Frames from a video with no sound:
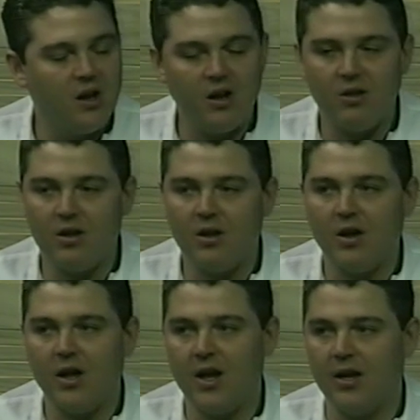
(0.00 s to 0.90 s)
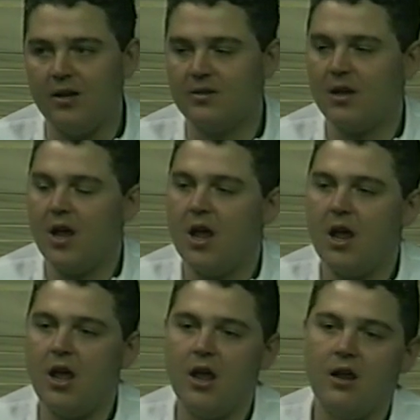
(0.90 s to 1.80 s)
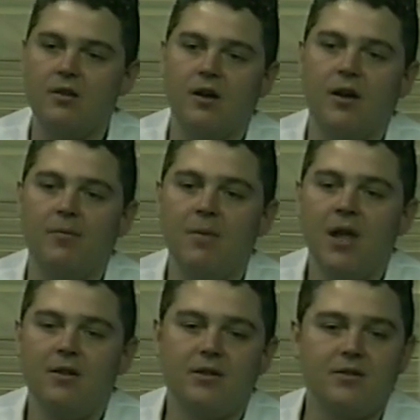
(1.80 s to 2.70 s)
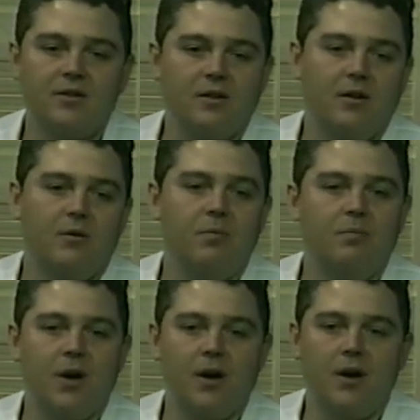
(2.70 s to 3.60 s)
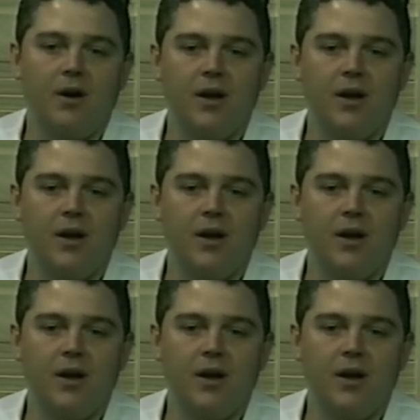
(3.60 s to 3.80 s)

80s. And this is a little.